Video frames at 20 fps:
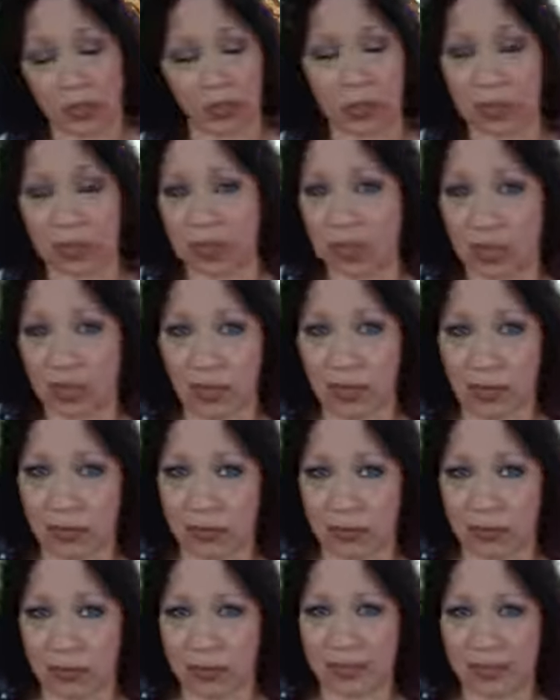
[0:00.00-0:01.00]
Don't listen to the
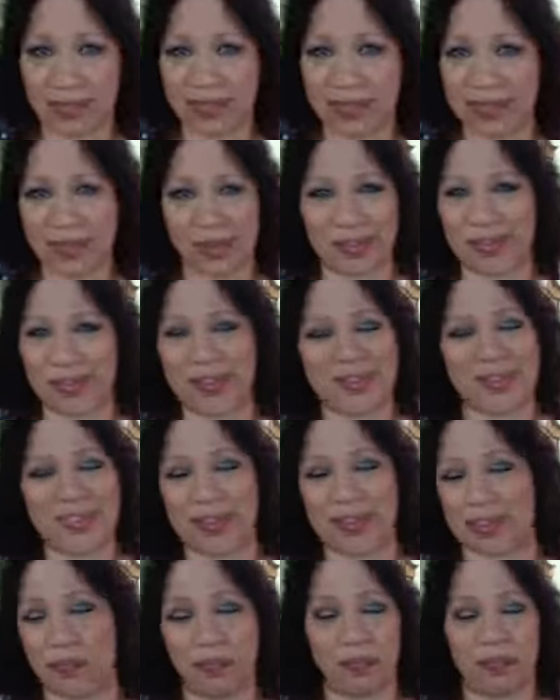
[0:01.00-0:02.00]
news.
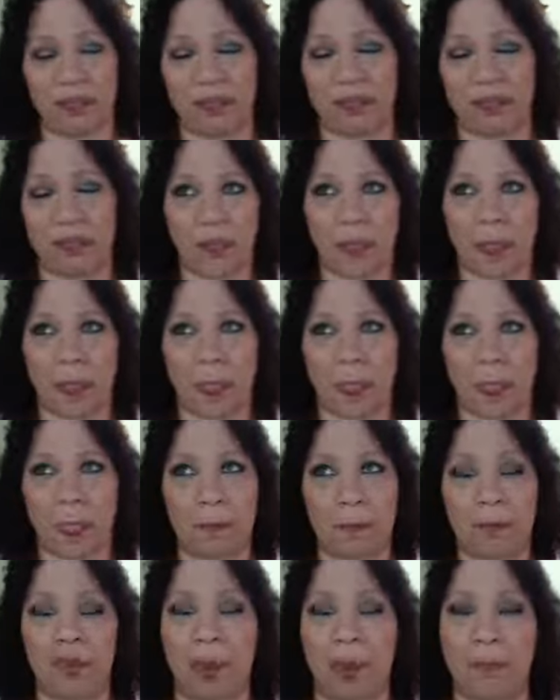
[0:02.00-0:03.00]

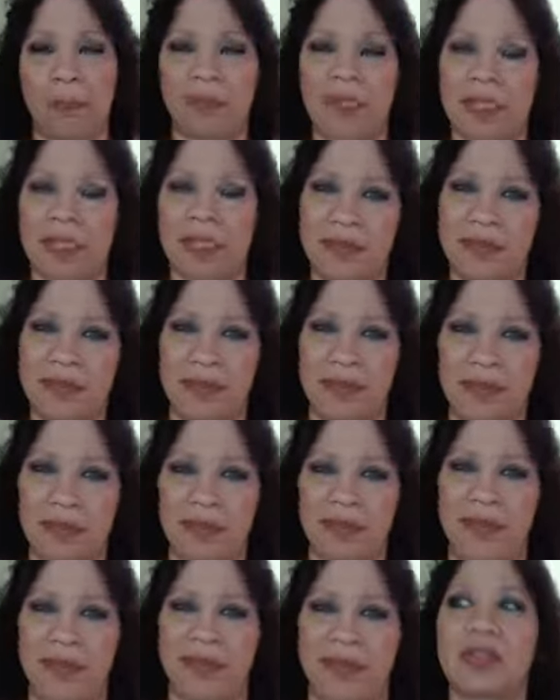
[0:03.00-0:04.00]
Don't believe the
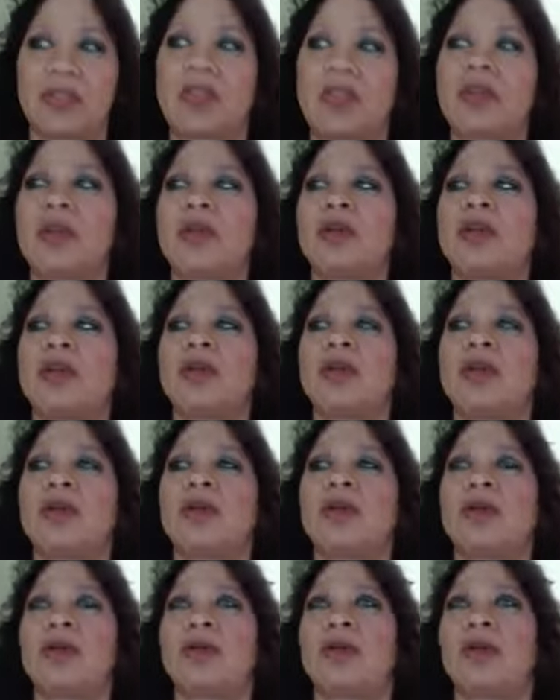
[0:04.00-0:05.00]
news.
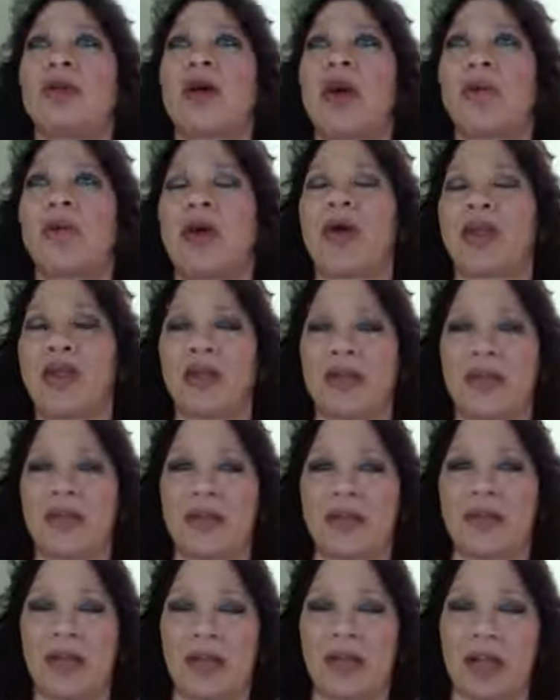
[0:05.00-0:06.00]
I want you to
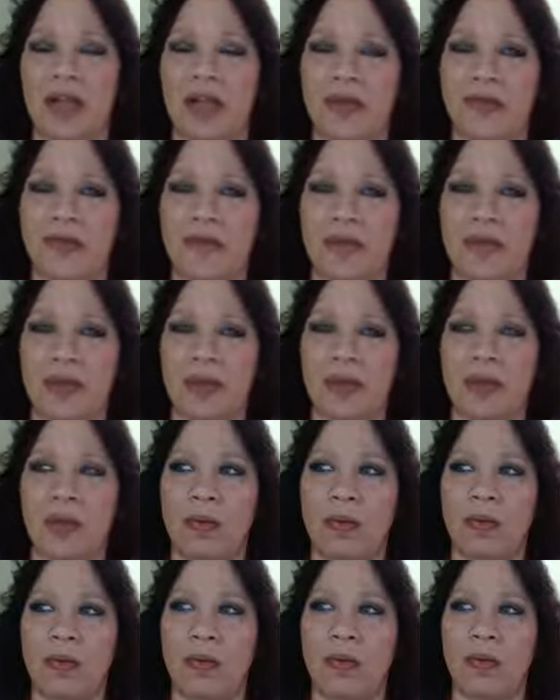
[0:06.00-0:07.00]
live a life
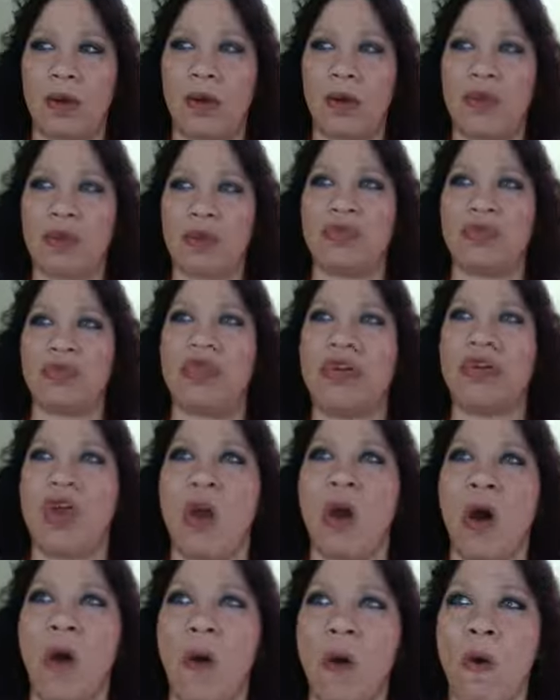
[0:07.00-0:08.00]
where you
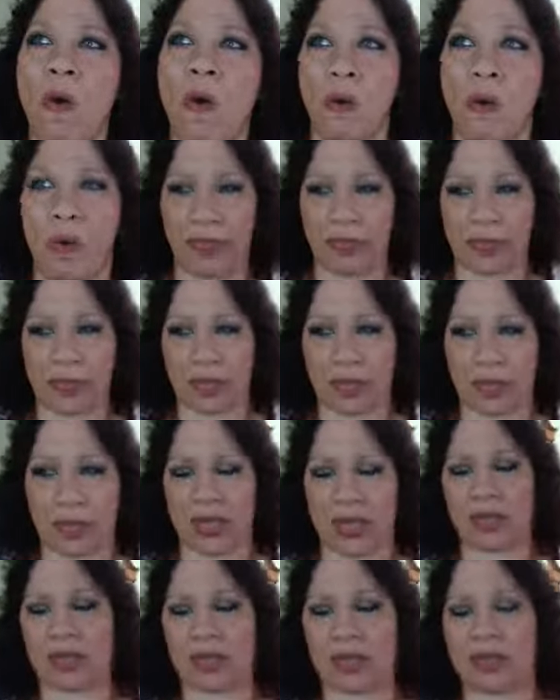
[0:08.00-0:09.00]
know
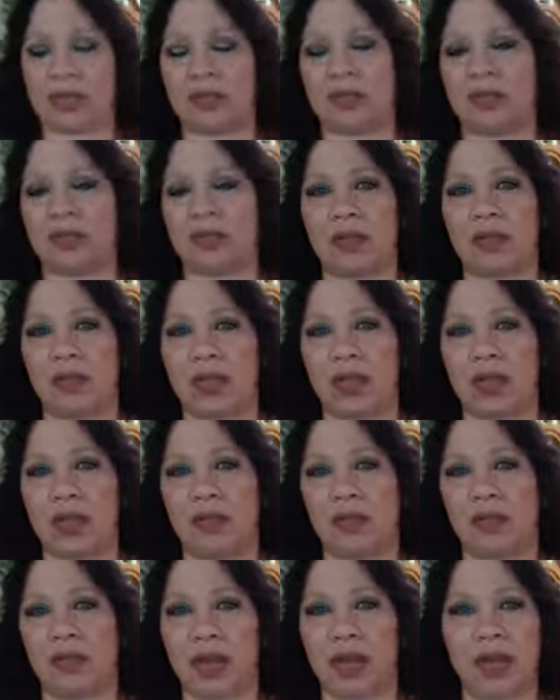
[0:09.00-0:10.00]
things.
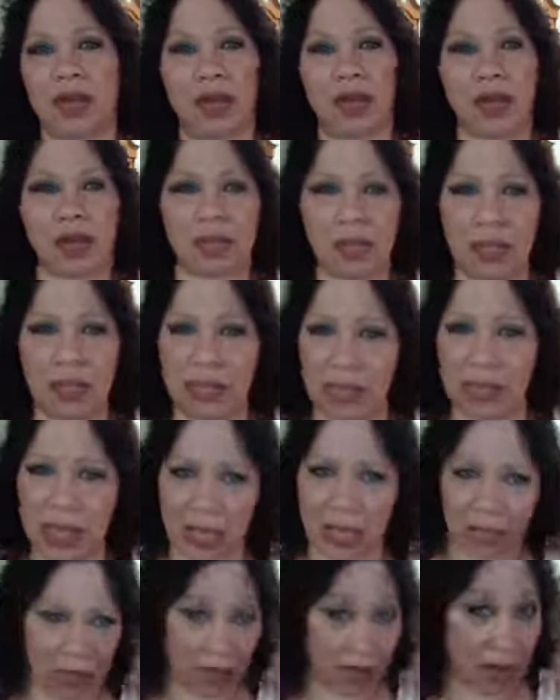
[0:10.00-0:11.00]
And I don't mean
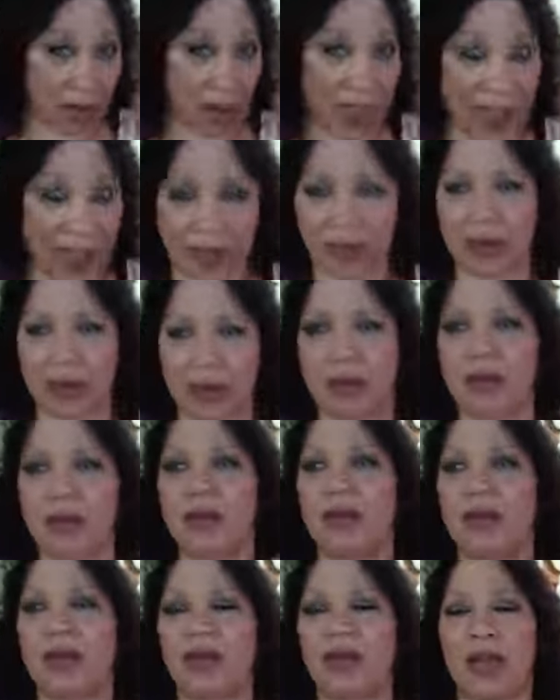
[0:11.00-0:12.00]
that in your head.
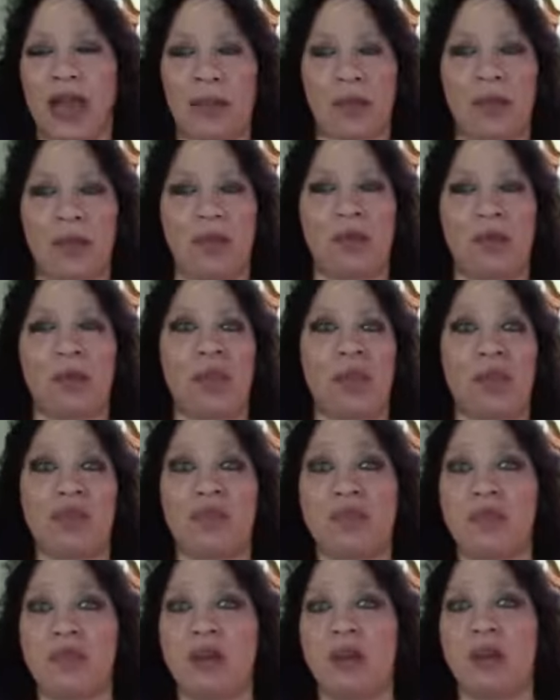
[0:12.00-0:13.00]
I mean when
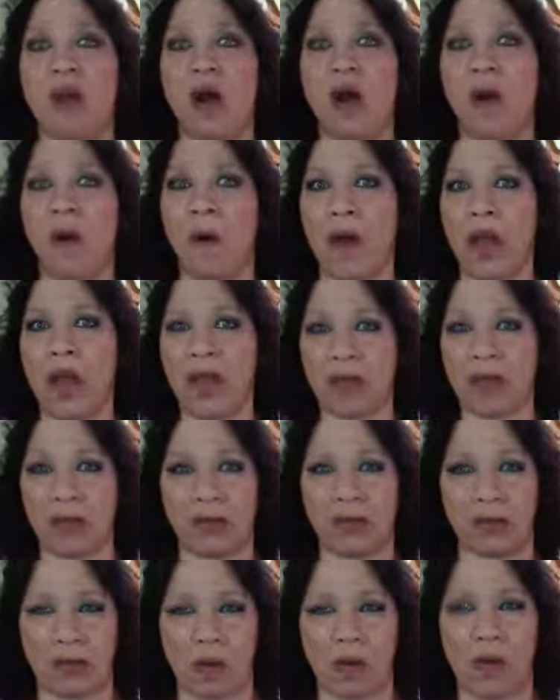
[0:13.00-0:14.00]
you know it.
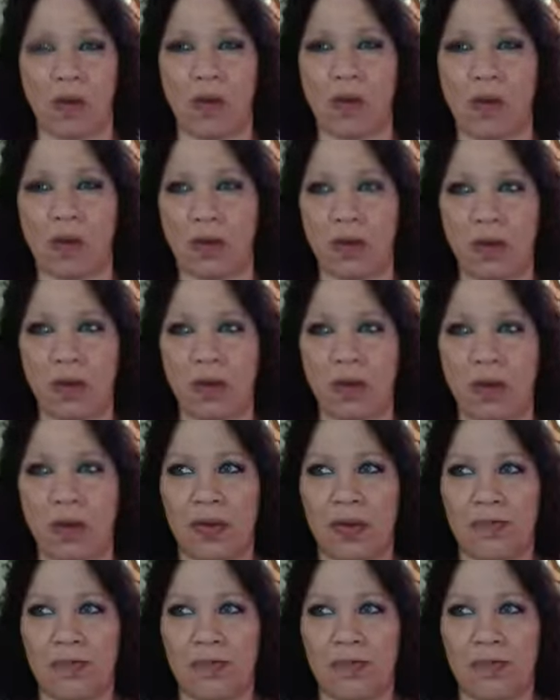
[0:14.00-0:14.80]
You know